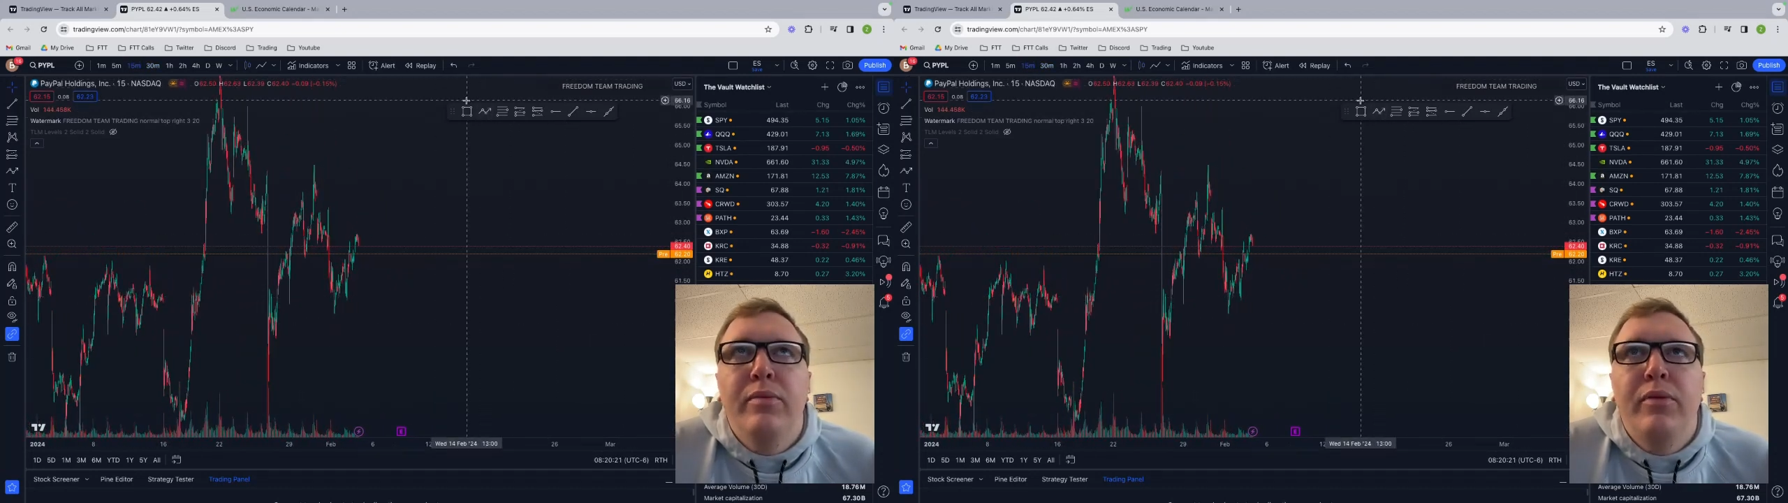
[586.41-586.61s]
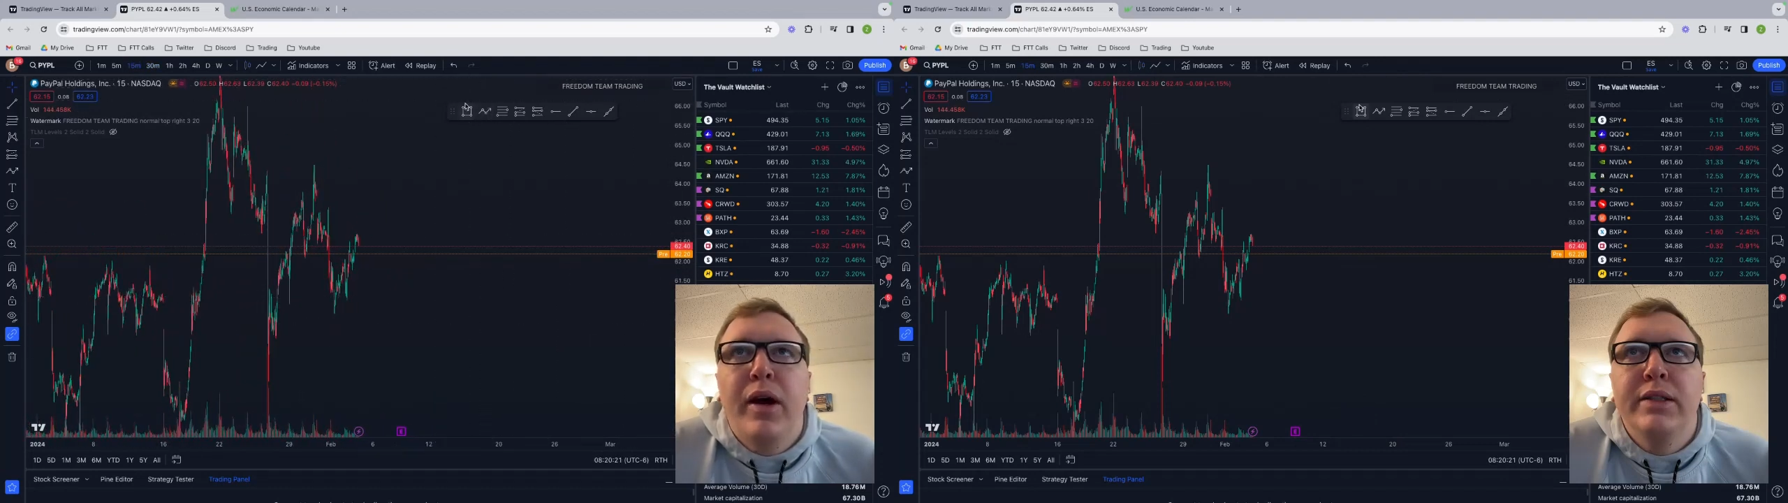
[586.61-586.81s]

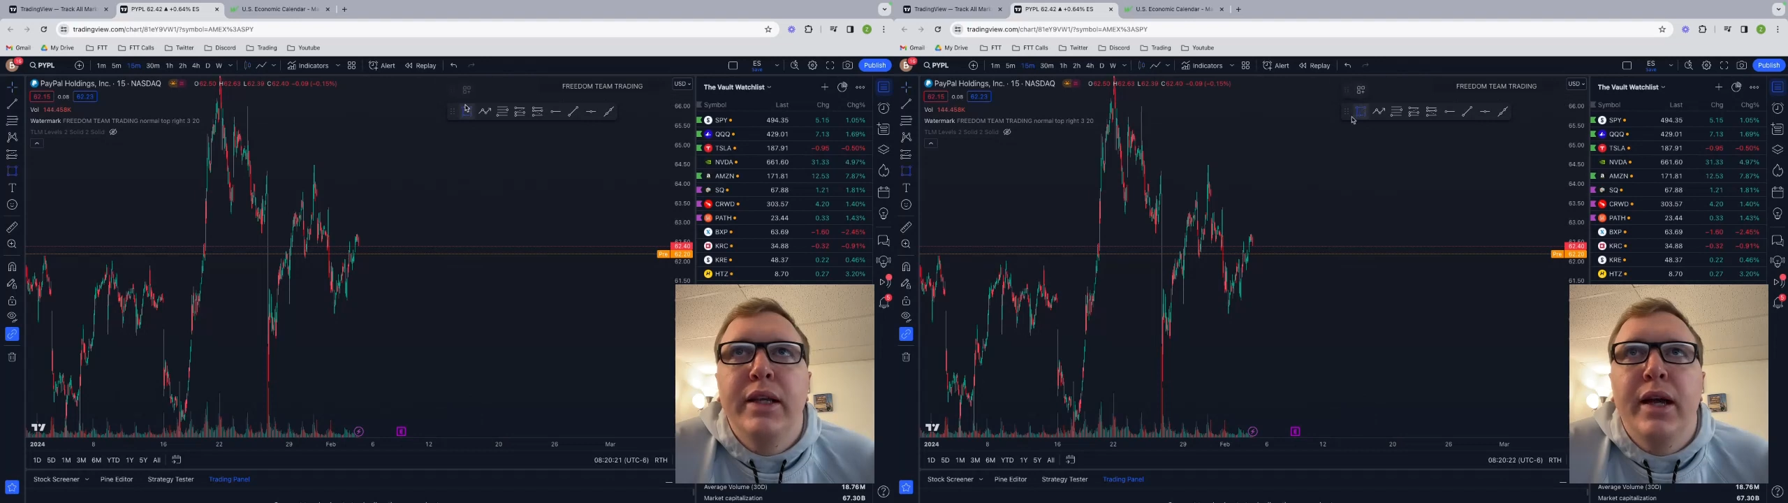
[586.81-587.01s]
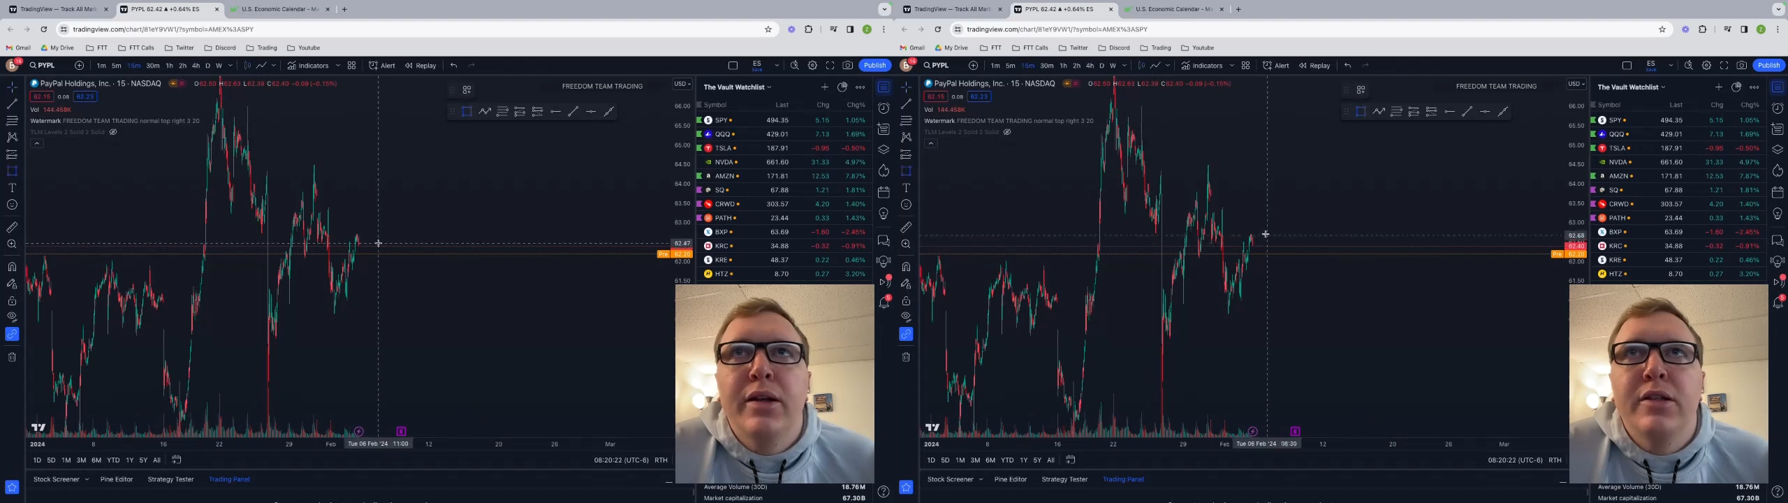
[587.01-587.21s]
price
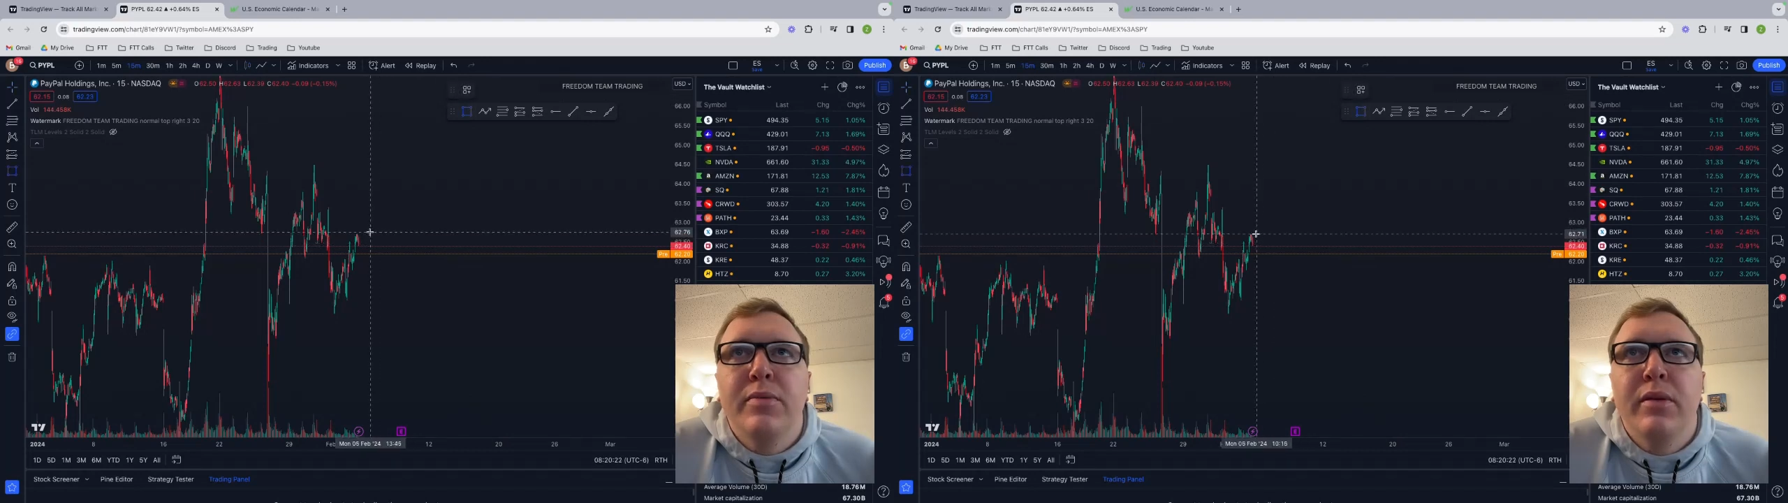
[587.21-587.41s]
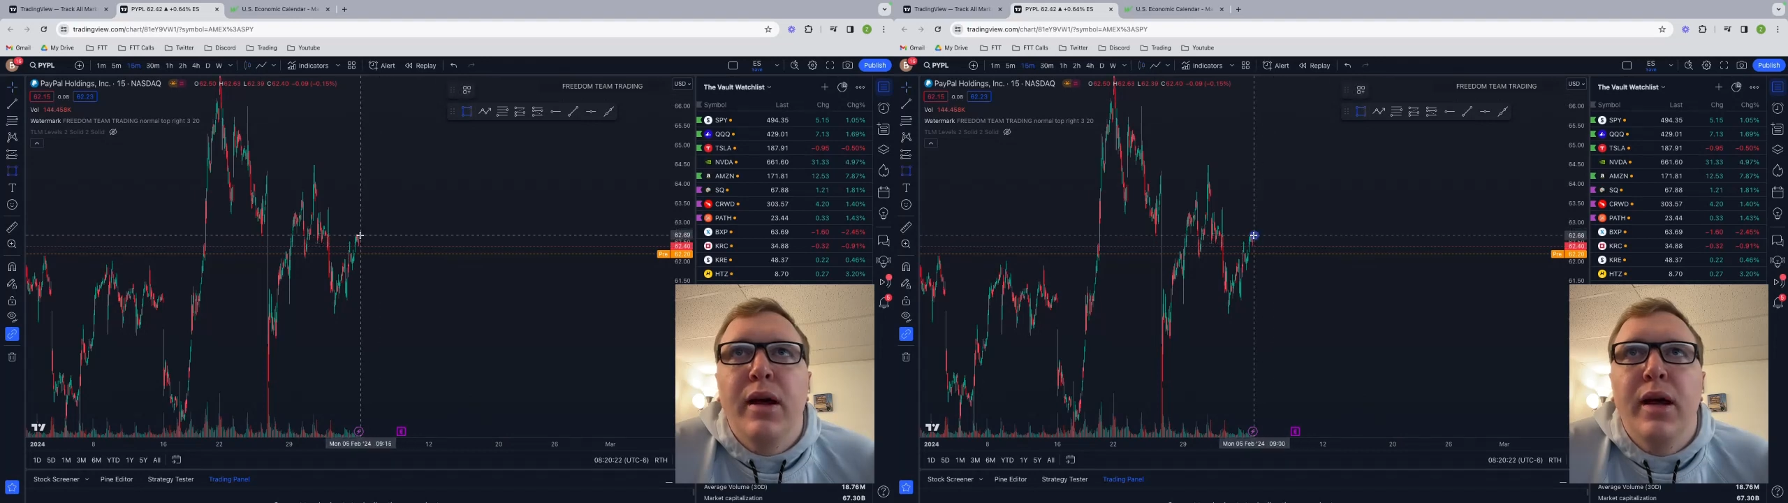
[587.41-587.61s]
take out
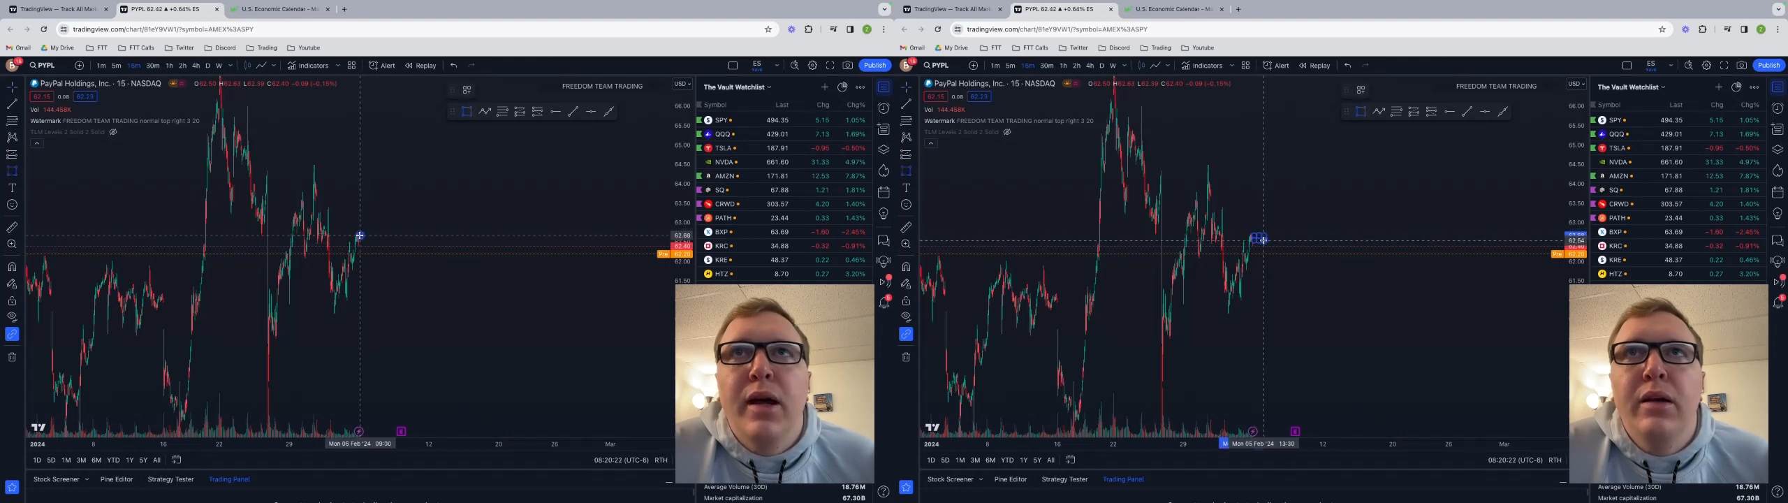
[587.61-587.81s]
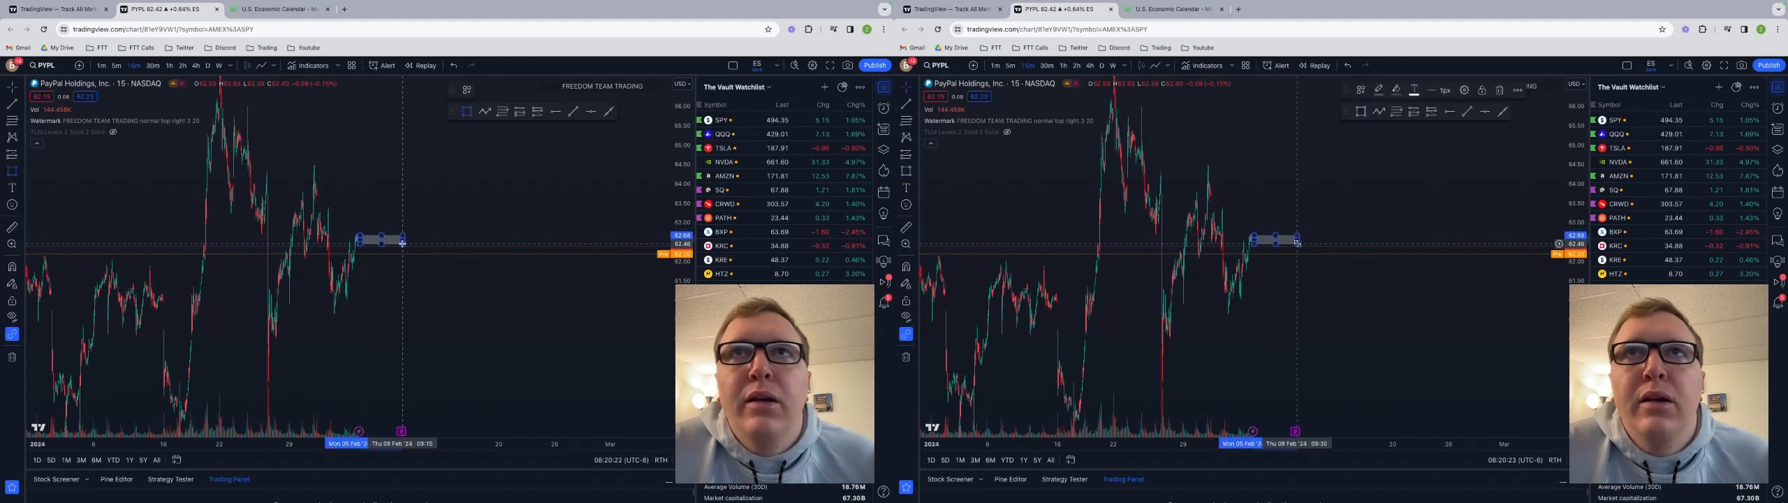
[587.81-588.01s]

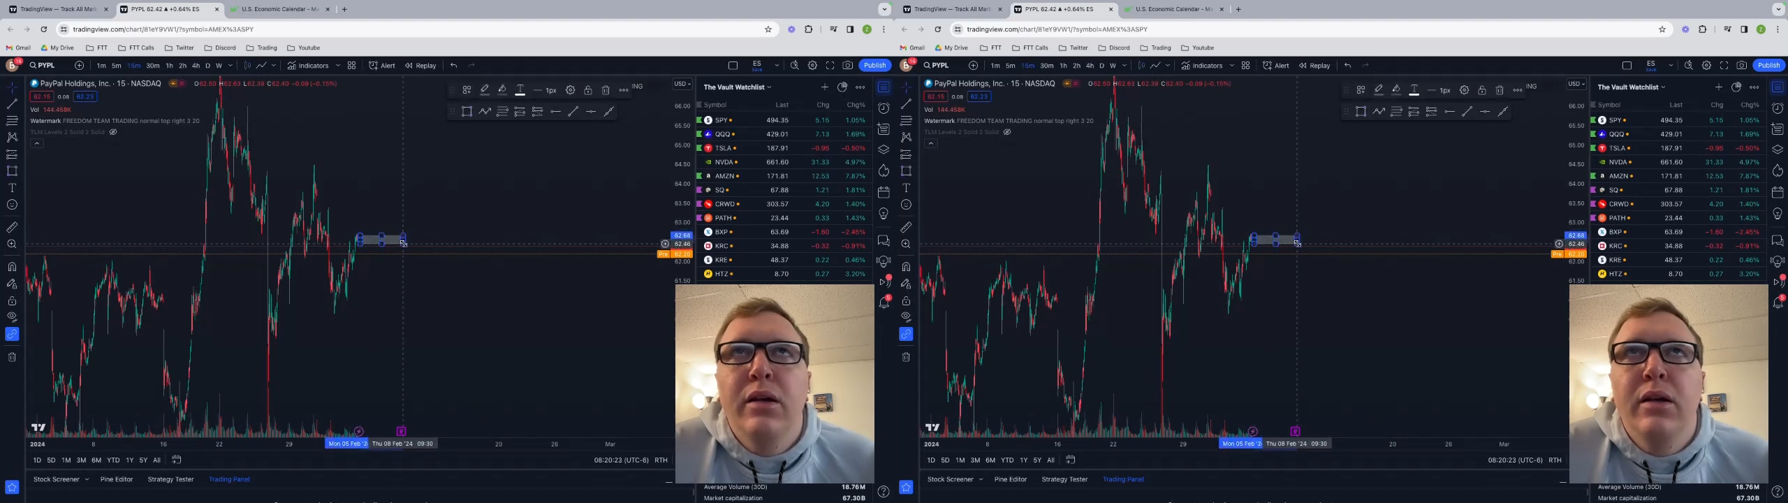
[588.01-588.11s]
supply,